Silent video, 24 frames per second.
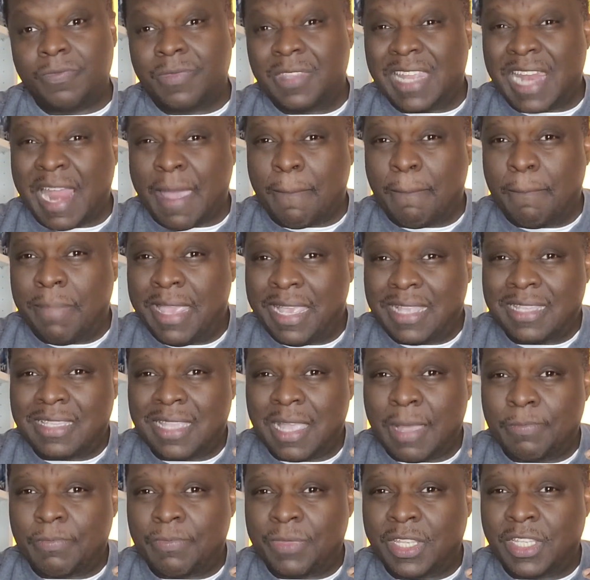that I picked
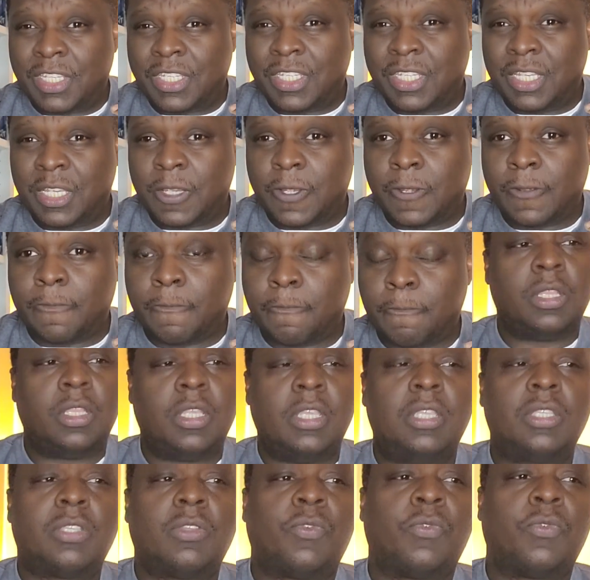up this year.
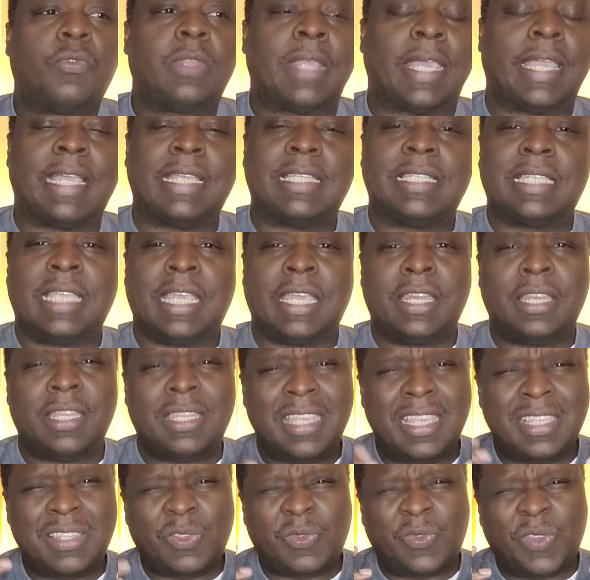These are, like I said,
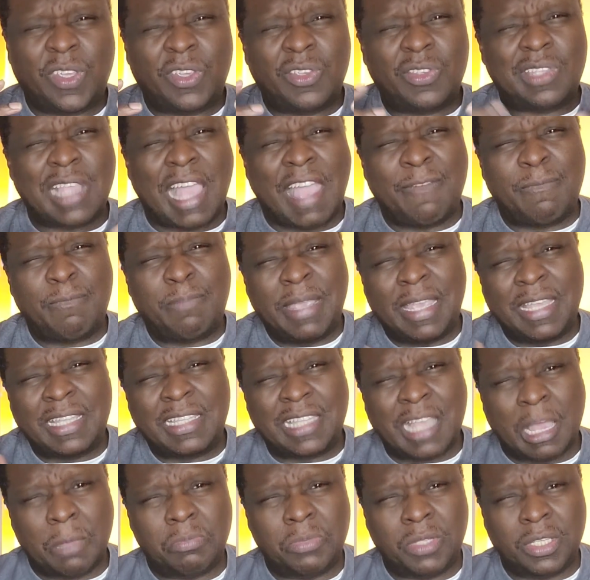these are figures I
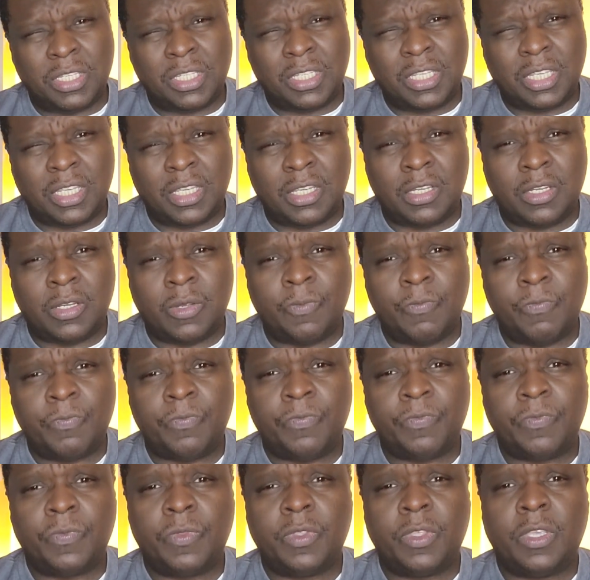picked up this year.
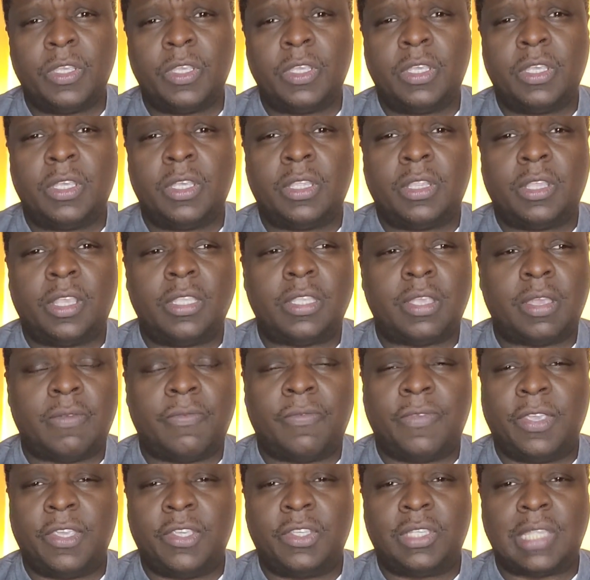These aren't
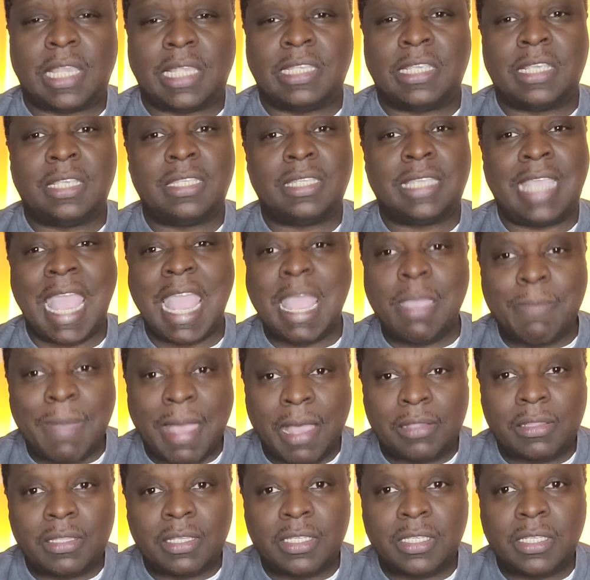figures that just came
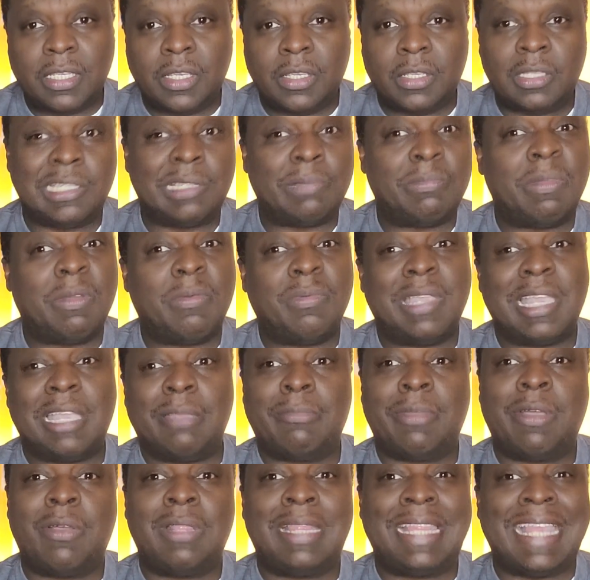out this year. Some of them
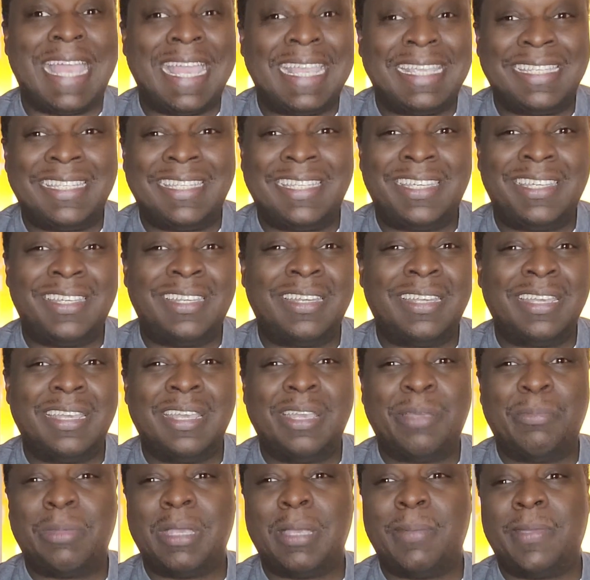came out last year,
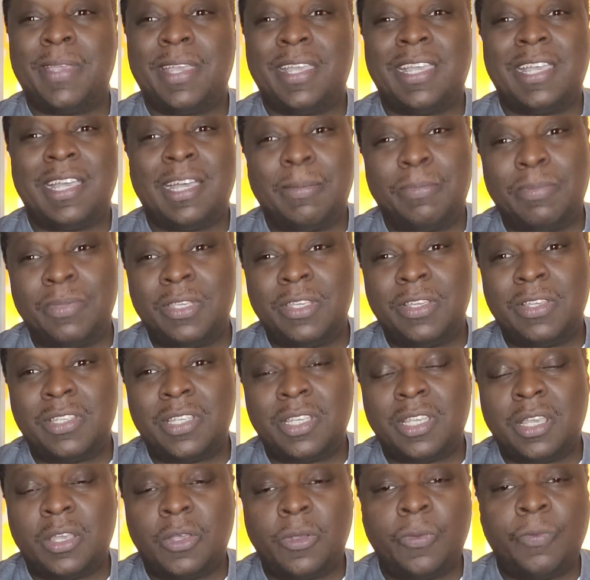maybe a couple years
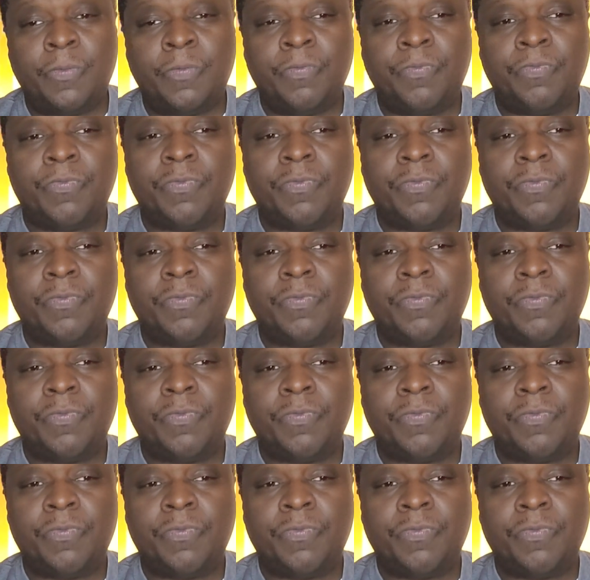ago.